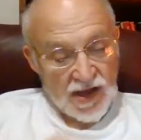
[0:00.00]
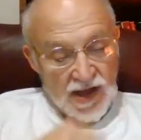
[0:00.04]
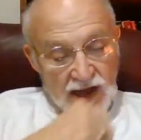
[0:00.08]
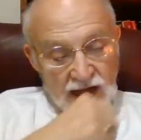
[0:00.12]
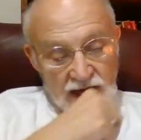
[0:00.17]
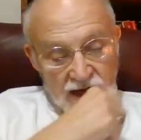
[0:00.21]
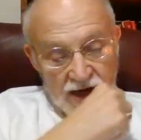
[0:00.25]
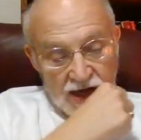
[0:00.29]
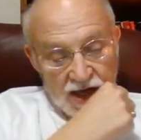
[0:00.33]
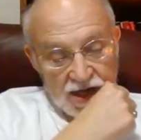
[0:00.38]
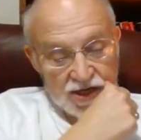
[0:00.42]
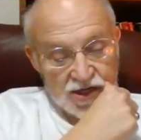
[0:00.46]

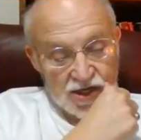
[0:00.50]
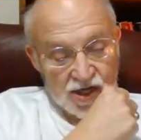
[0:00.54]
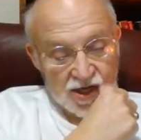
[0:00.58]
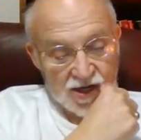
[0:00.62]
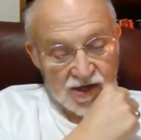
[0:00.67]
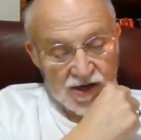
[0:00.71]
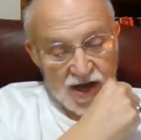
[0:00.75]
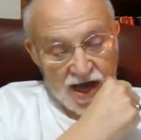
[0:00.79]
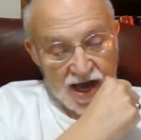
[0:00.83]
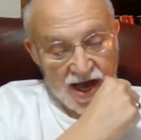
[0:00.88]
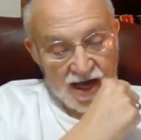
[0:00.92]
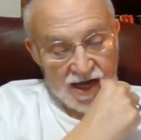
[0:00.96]
In
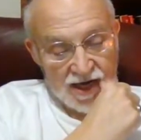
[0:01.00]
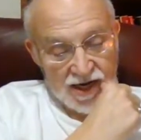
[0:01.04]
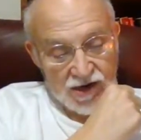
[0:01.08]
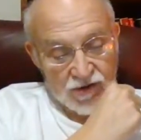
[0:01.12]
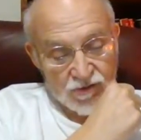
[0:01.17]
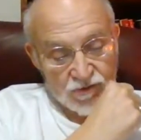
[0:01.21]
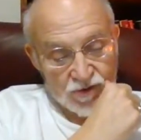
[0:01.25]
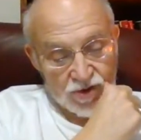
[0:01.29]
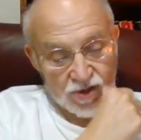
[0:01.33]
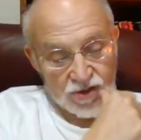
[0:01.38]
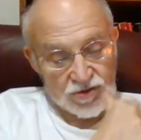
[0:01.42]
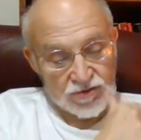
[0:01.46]
1890,
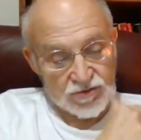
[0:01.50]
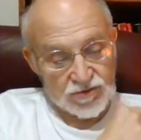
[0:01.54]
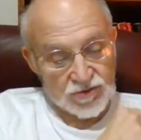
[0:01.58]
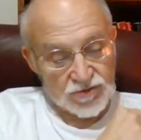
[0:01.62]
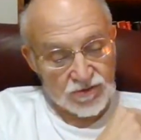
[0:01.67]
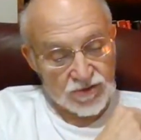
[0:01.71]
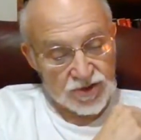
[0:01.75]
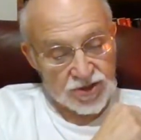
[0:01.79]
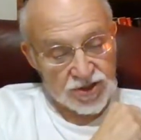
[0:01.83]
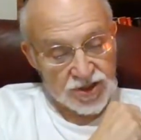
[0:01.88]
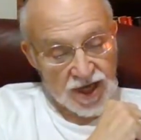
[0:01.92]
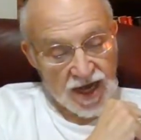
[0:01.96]
Root
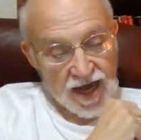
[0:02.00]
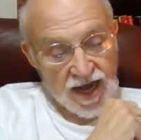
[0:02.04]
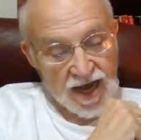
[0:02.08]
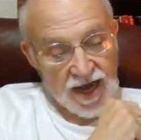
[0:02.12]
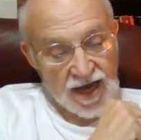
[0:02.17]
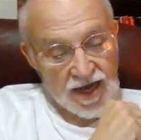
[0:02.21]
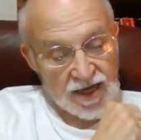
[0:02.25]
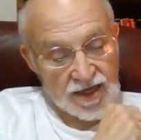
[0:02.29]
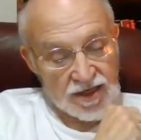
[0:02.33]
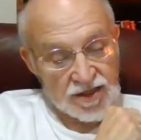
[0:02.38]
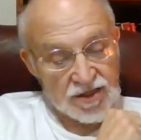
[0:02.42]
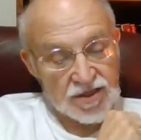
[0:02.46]

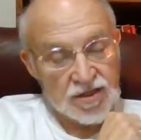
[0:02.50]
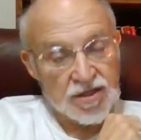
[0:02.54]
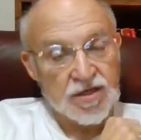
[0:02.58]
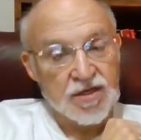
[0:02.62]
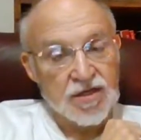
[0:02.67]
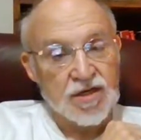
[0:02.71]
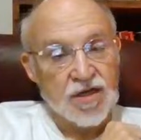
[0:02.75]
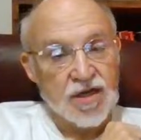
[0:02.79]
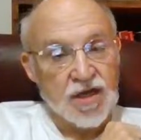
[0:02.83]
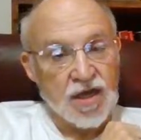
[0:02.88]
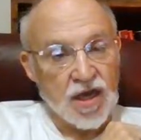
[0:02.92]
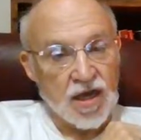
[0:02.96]
resigned
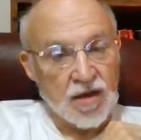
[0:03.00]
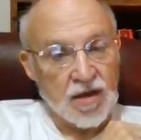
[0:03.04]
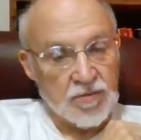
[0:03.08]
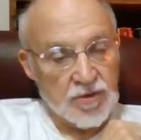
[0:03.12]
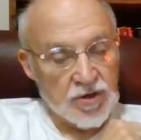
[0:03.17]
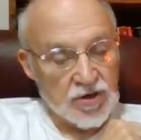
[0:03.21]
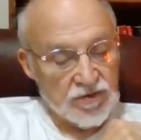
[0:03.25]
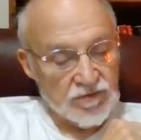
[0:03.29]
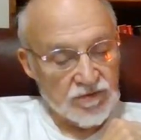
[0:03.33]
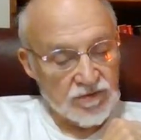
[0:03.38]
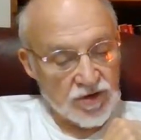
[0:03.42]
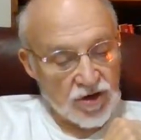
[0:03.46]
and
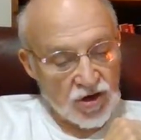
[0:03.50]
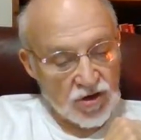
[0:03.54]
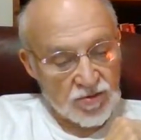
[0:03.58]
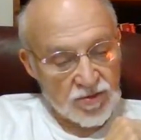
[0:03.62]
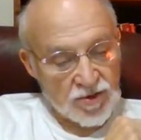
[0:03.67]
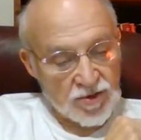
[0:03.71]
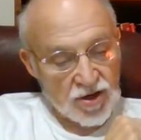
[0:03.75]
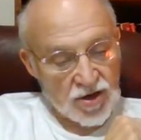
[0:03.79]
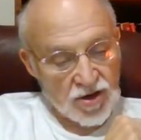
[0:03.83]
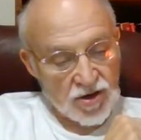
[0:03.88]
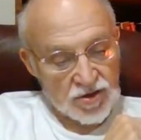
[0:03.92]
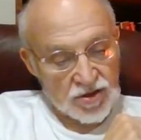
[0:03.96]
moved to
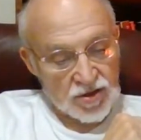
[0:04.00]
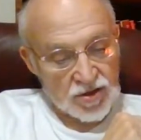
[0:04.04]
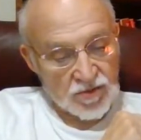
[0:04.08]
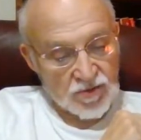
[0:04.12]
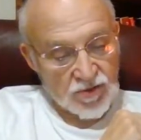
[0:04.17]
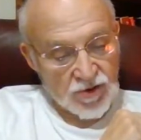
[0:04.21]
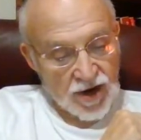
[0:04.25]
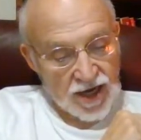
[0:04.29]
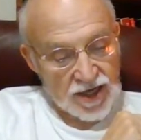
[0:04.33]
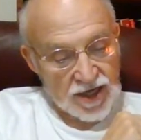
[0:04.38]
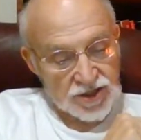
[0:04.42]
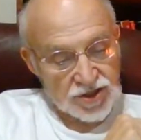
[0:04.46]
Omaha,
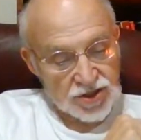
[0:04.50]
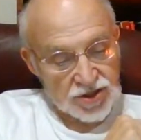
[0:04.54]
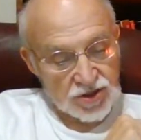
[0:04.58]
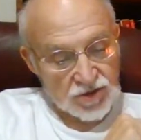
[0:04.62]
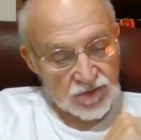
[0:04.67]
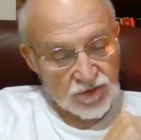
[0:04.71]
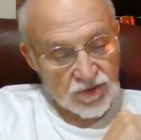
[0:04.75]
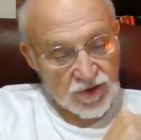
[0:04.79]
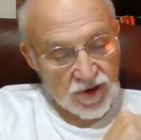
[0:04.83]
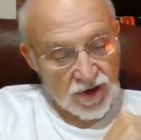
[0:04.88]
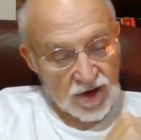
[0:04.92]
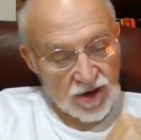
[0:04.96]
Nebraska,
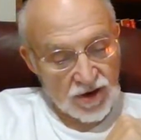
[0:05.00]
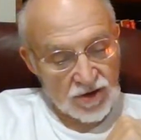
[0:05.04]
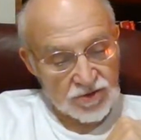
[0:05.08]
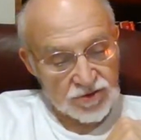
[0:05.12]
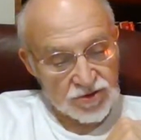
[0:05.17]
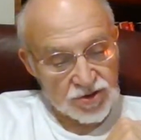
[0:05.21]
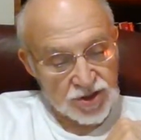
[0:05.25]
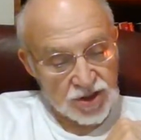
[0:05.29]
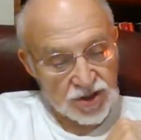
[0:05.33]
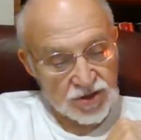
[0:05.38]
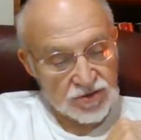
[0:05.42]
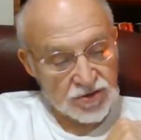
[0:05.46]
where on
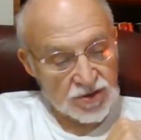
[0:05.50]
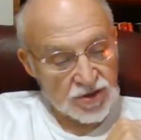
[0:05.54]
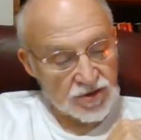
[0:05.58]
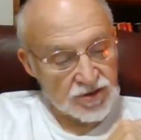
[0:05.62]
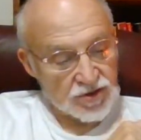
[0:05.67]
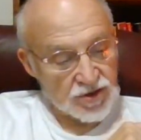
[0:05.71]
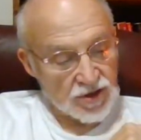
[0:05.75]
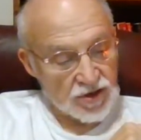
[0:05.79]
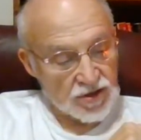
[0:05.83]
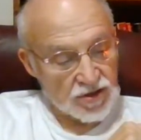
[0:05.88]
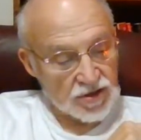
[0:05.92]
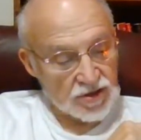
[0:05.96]
June the
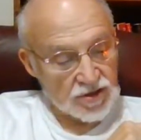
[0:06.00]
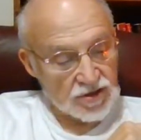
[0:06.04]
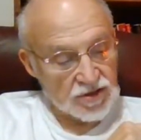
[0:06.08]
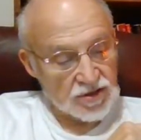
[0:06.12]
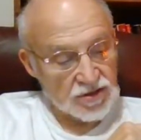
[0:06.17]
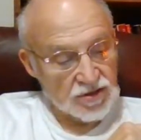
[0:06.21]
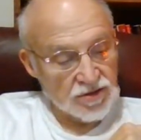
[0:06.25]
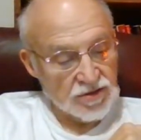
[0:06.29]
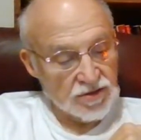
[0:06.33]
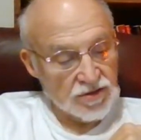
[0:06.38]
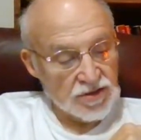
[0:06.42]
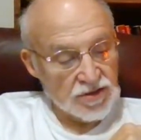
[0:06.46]
3rd,
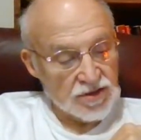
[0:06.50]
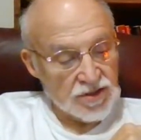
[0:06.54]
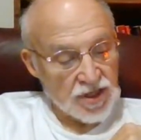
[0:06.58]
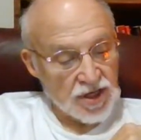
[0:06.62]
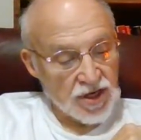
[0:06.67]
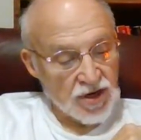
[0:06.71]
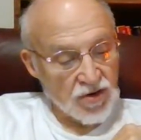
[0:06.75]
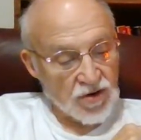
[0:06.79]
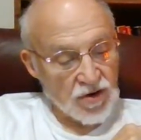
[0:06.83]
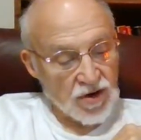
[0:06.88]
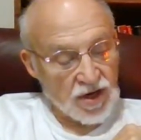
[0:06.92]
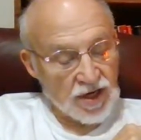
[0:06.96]
he
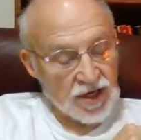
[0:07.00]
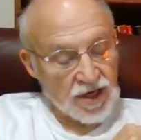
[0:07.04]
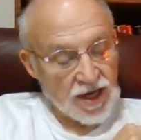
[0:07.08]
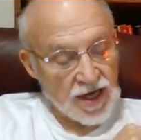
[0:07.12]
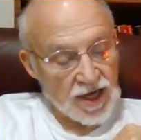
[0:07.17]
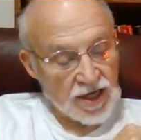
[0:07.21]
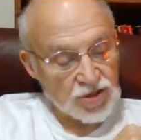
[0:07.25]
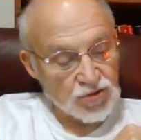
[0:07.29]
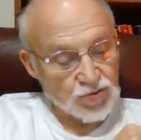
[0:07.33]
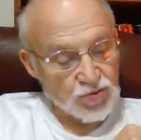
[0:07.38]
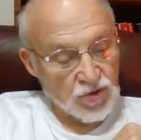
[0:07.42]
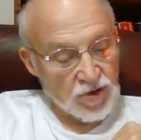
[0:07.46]

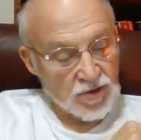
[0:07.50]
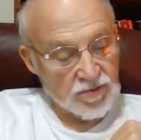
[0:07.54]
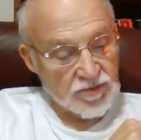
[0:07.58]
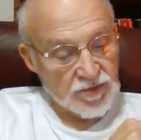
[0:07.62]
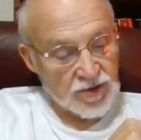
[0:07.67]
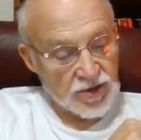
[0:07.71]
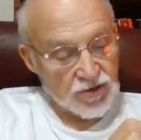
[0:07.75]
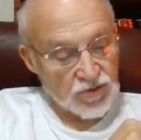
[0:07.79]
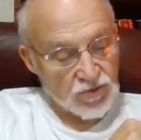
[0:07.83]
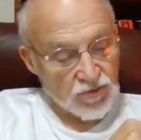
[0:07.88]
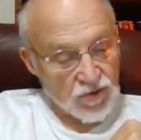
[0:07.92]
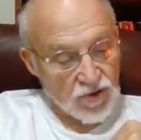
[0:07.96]
organized Woodmen
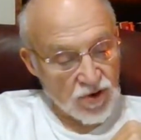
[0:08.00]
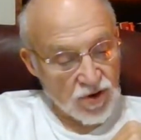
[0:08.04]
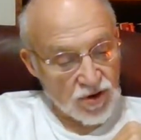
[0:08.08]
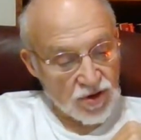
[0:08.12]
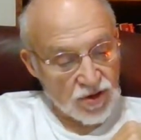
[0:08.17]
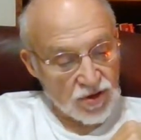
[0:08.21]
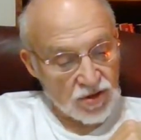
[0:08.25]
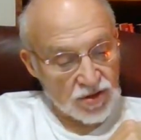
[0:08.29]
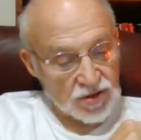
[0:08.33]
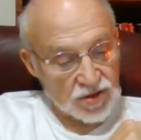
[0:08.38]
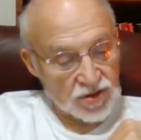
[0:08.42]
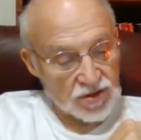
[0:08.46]
of the
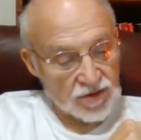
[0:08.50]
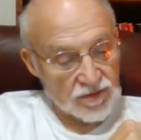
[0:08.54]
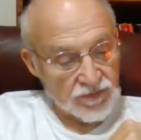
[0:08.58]
World,